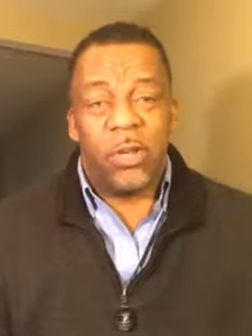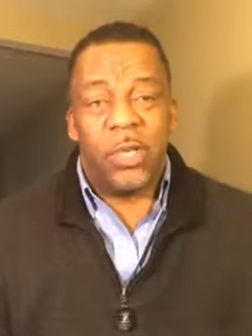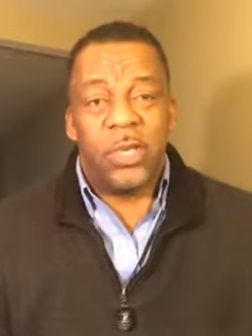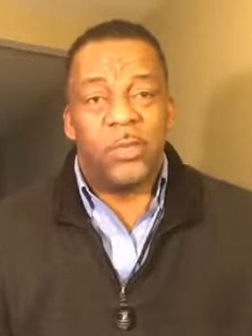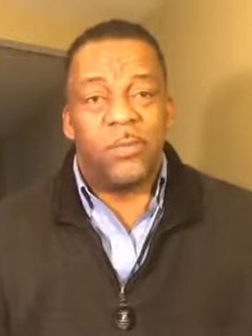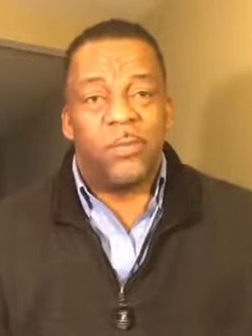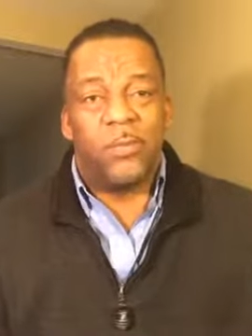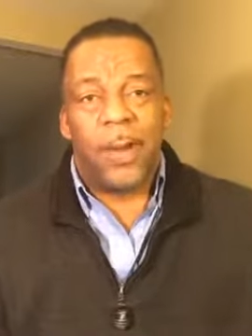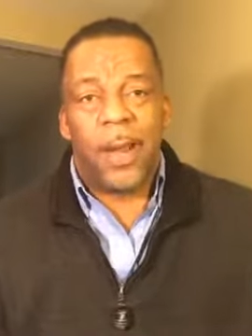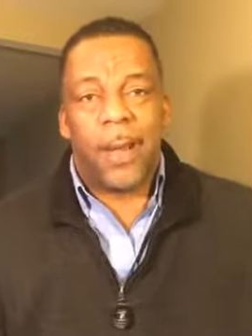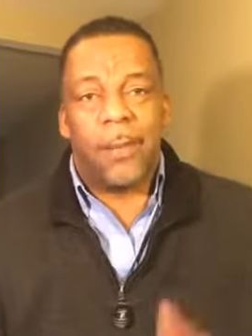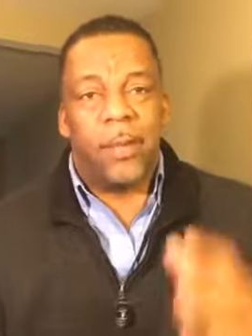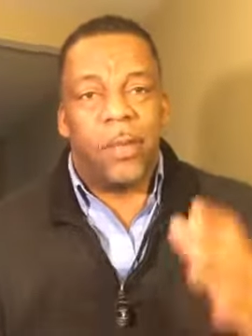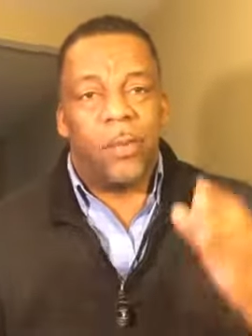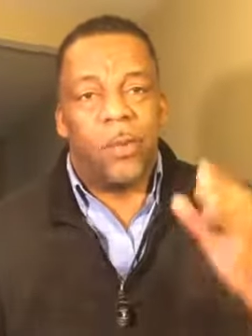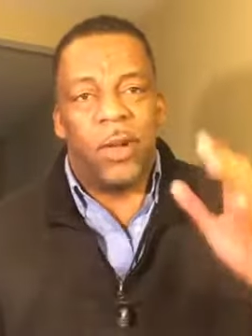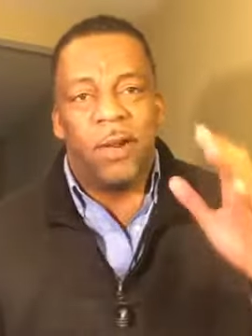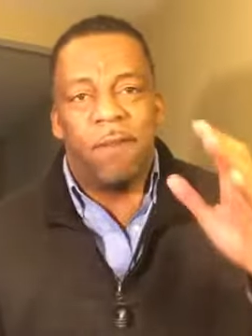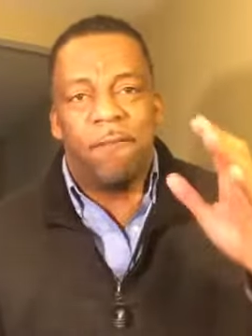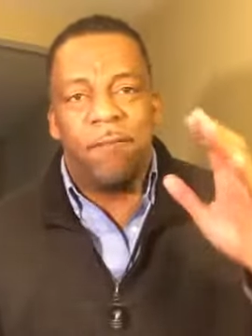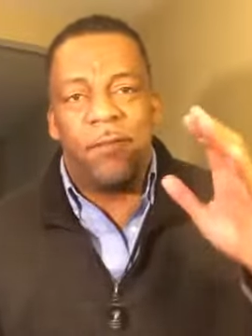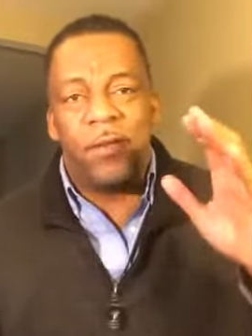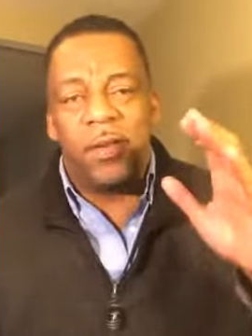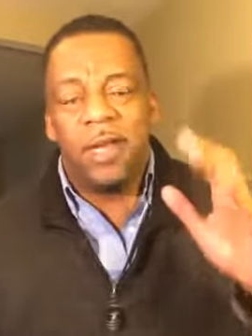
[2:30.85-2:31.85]
He's probably
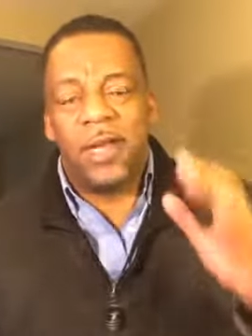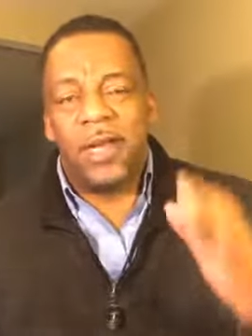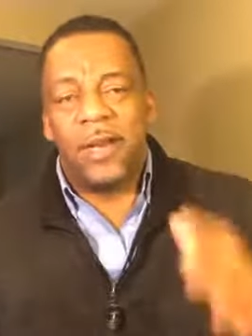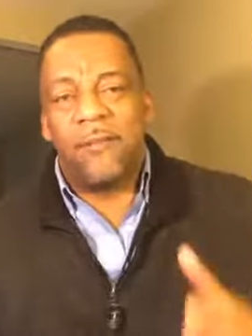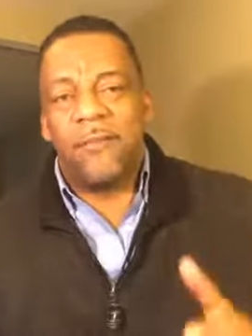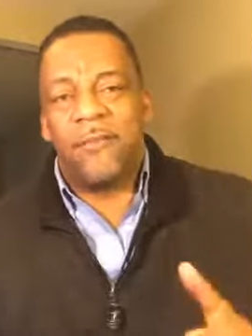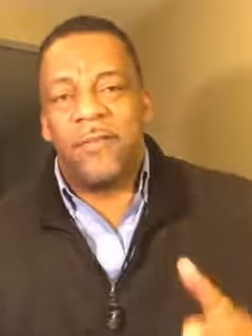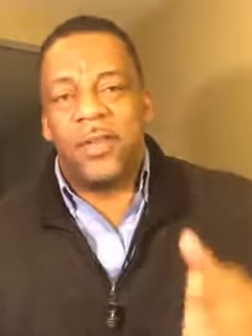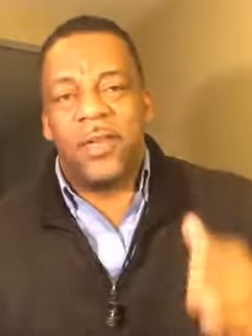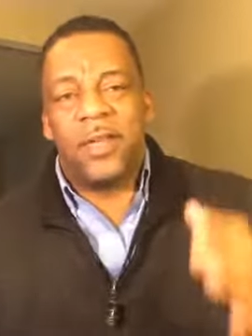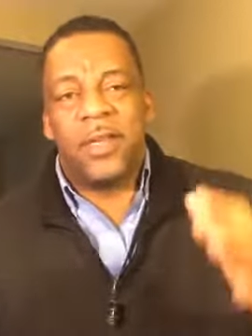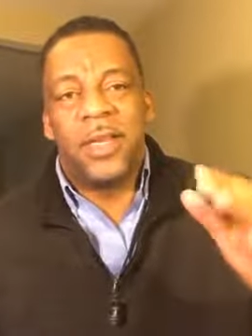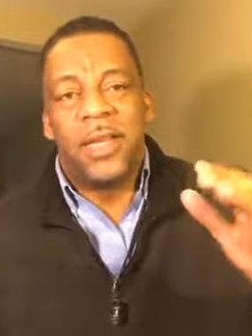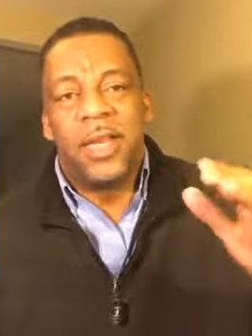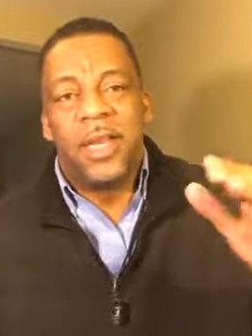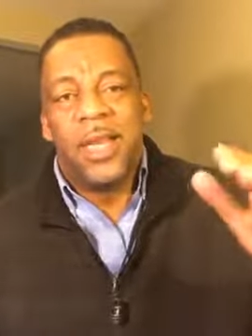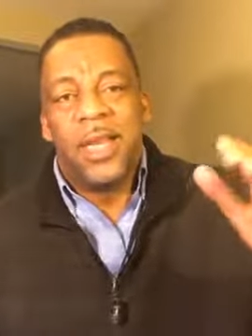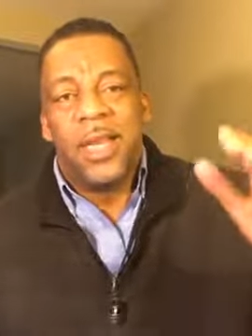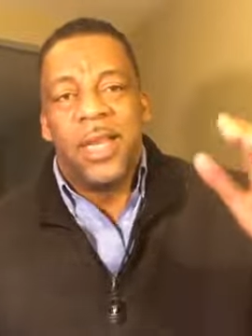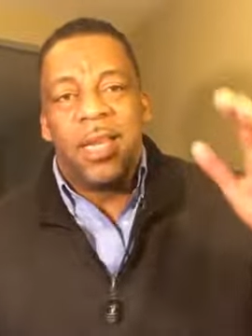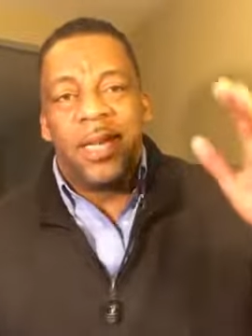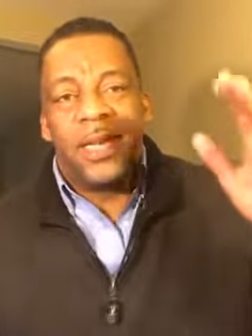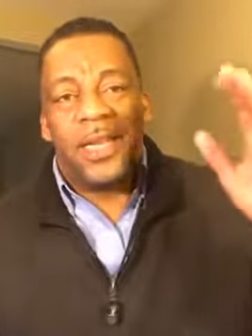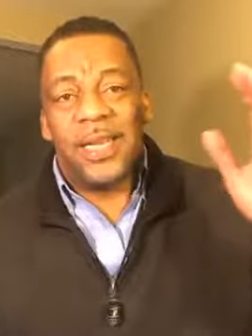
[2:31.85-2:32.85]
one of Philadelphia,
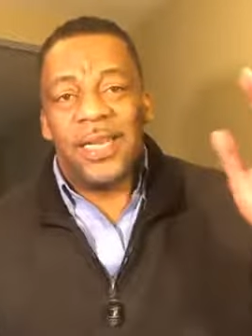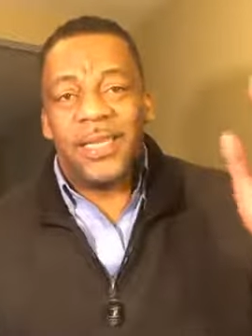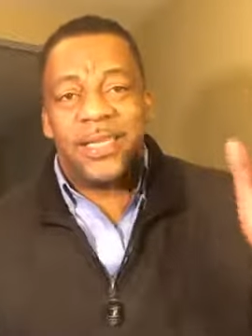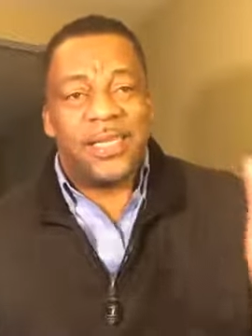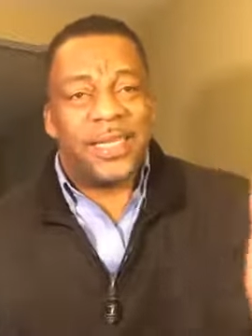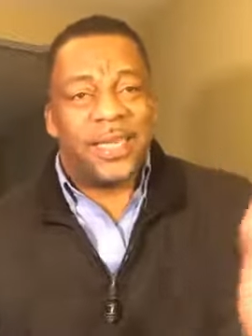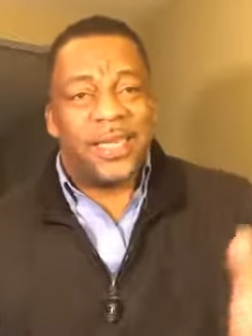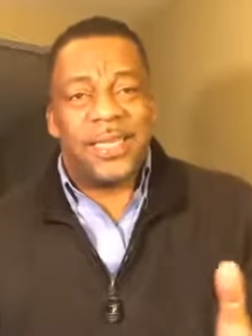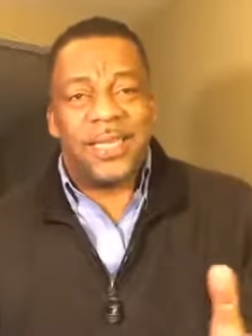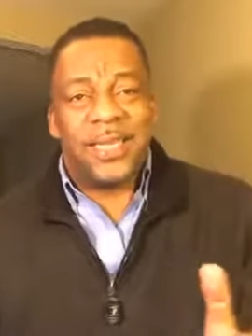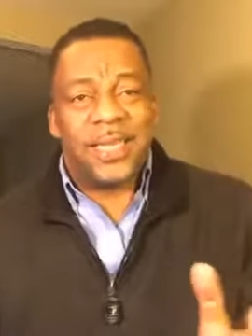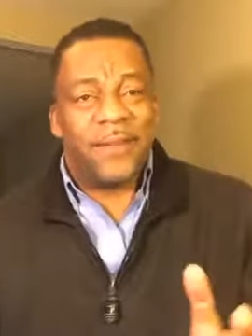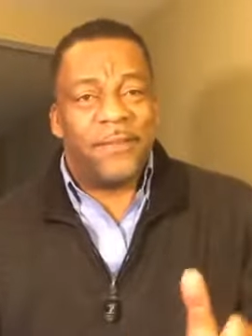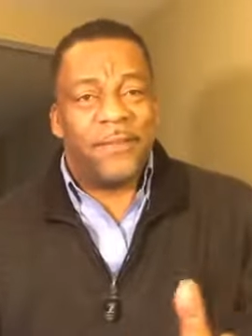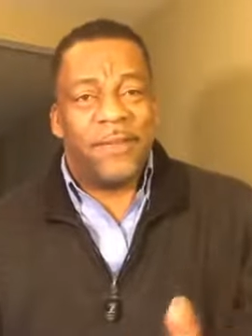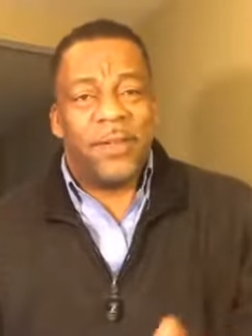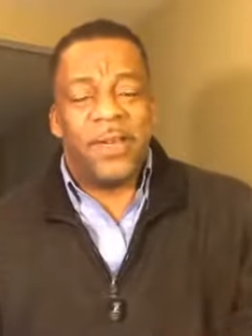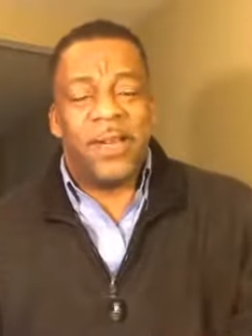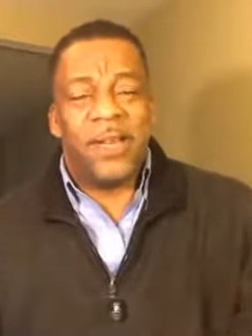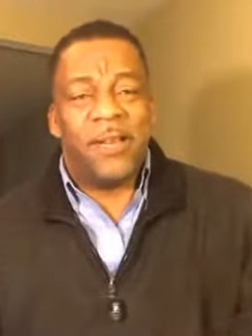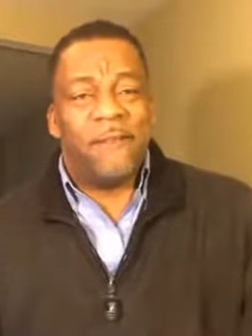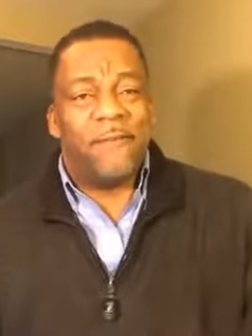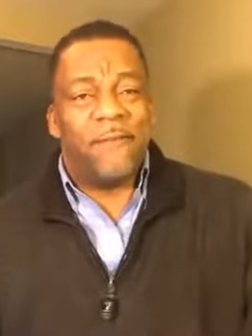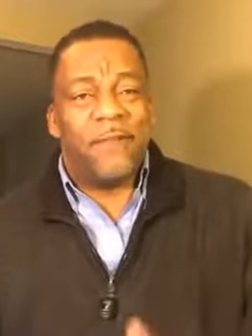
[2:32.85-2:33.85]
and that's
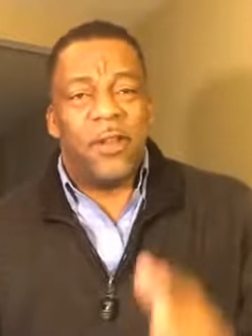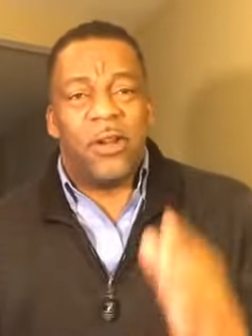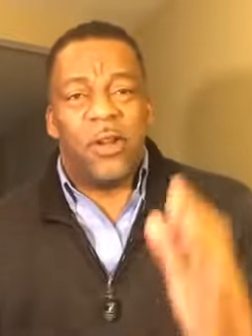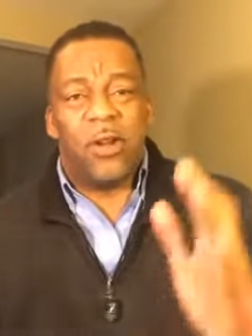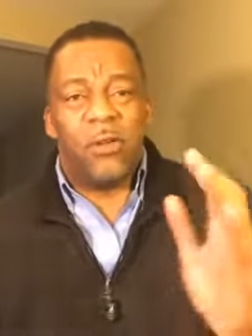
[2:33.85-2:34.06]
Philadelphia,